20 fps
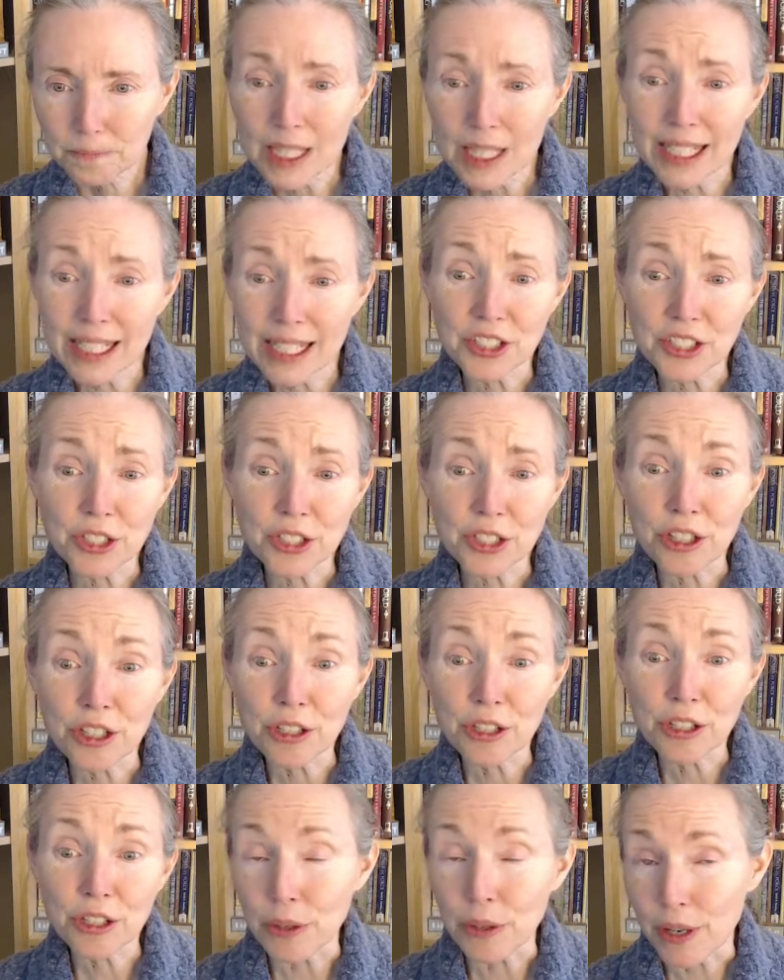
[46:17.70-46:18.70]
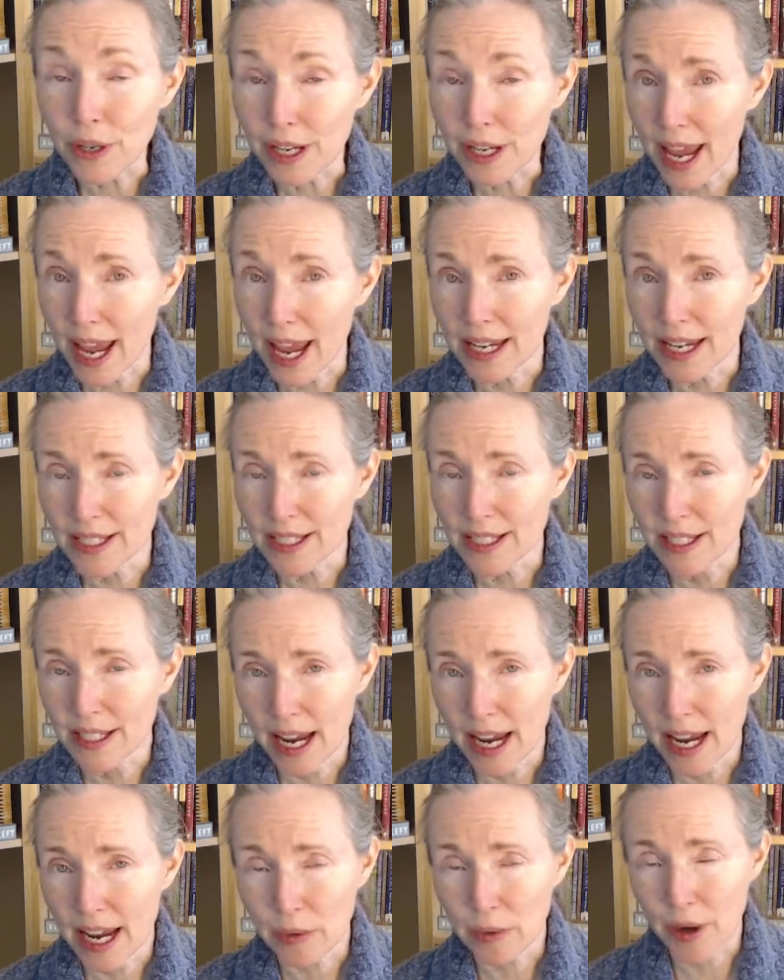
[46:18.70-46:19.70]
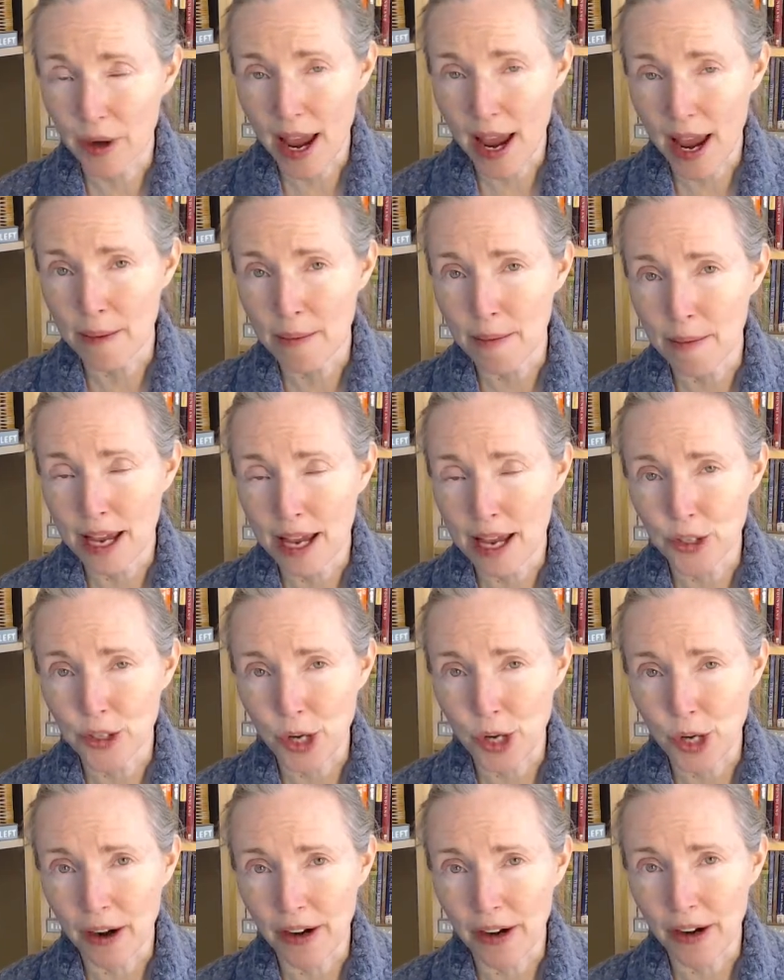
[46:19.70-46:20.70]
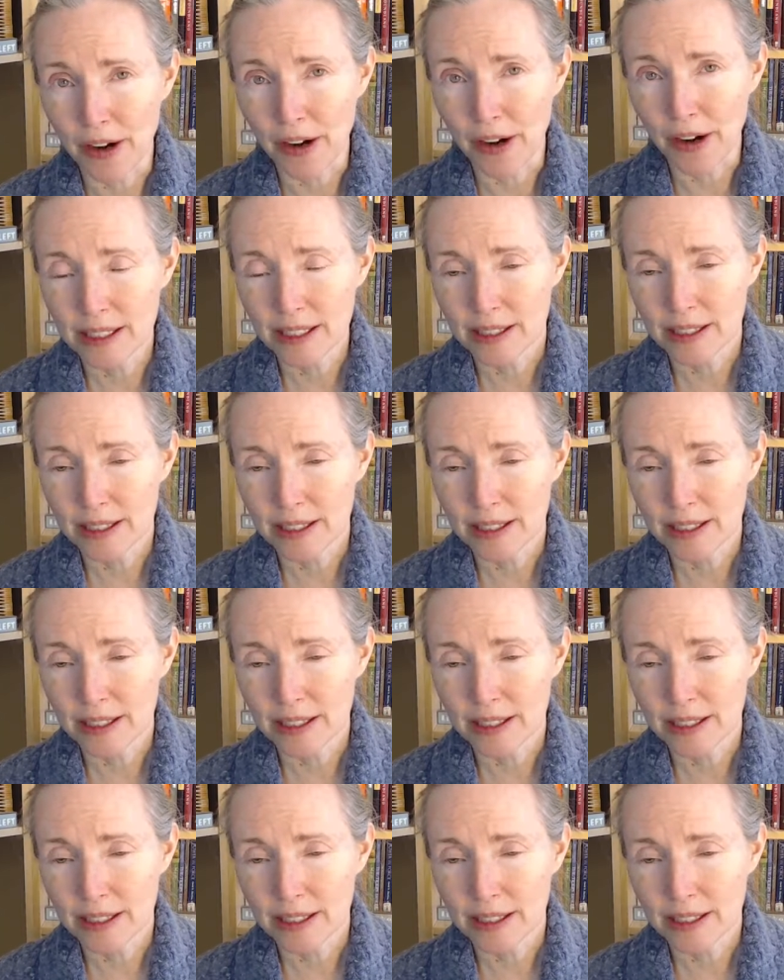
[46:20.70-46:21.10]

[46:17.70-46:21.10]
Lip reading: gets to communicate Abraham and Jerry.